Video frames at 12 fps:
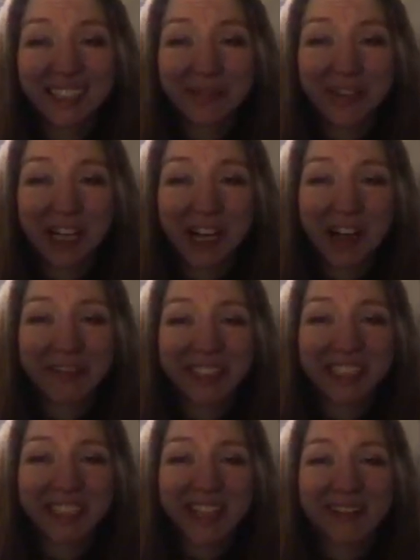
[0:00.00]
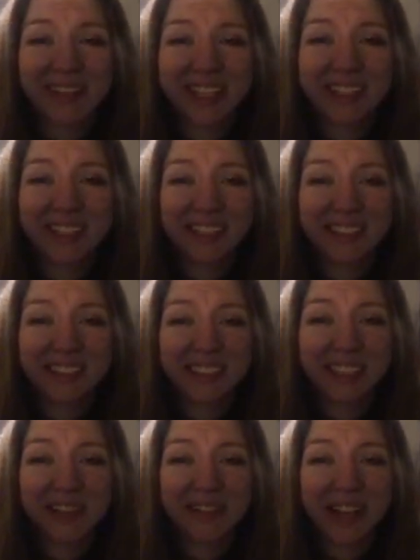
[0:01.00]
give me a comment. Tell me
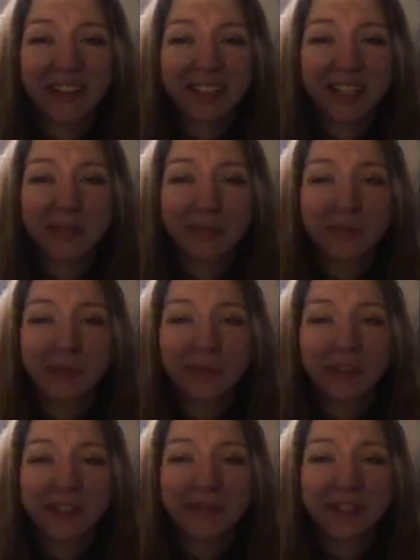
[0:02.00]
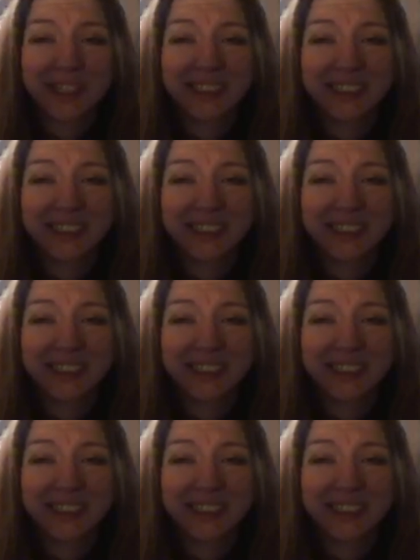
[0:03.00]
how terrible my books were.